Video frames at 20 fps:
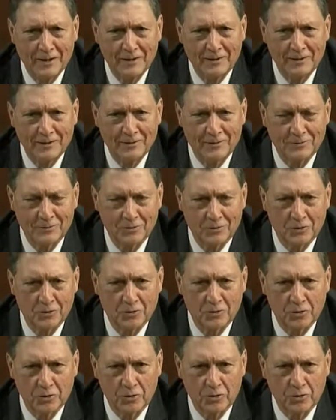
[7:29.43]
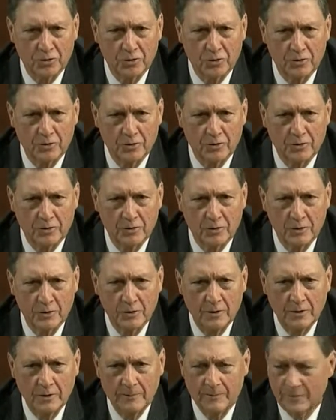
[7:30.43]
I guess that they're secure, and
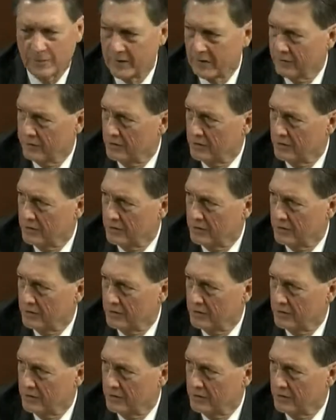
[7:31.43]
I